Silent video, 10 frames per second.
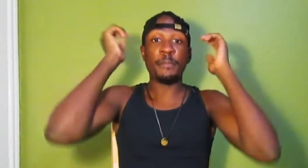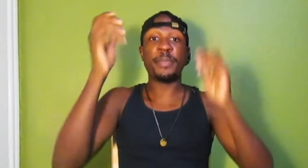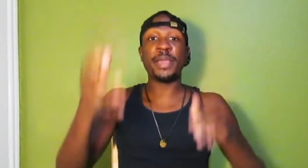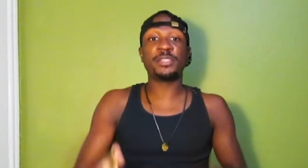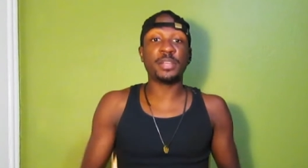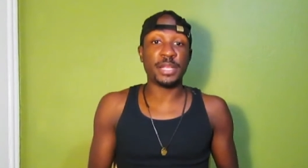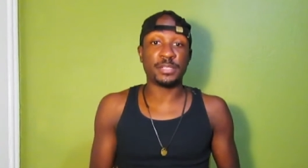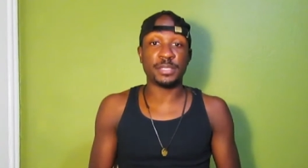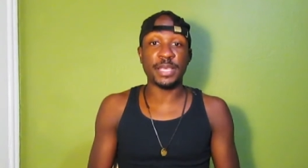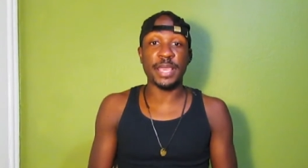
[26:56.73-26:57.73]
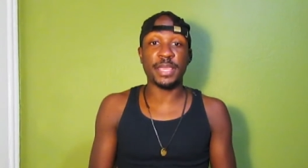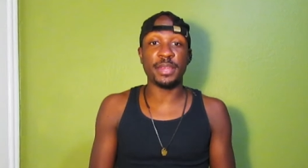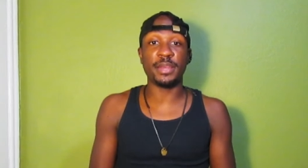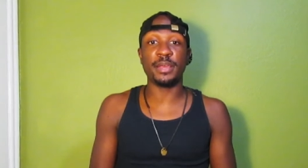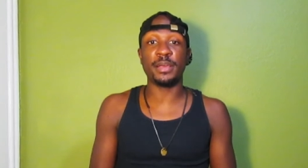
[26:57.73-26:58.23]
Make sure that you're
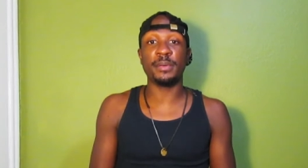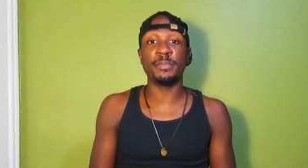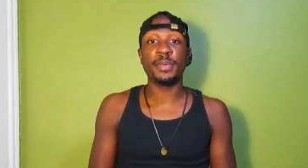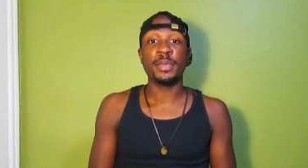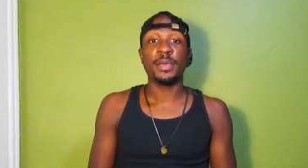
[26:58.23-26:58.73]
taking them."